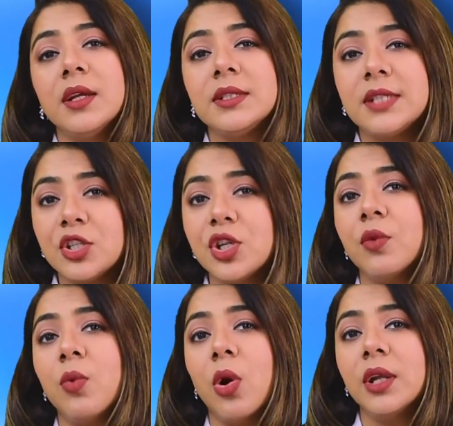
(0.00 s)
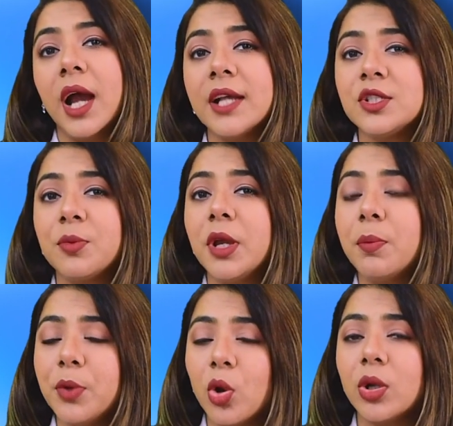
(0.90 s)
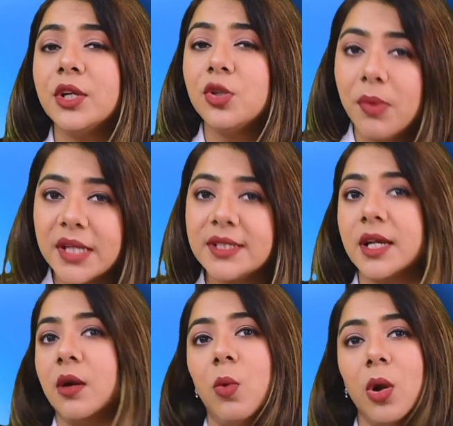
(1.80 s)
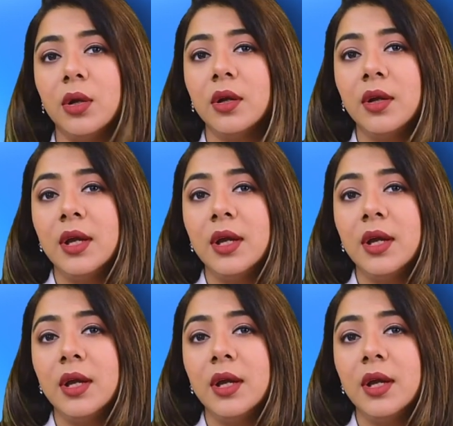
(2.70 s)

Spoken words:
such an award has to be a purely domestic award,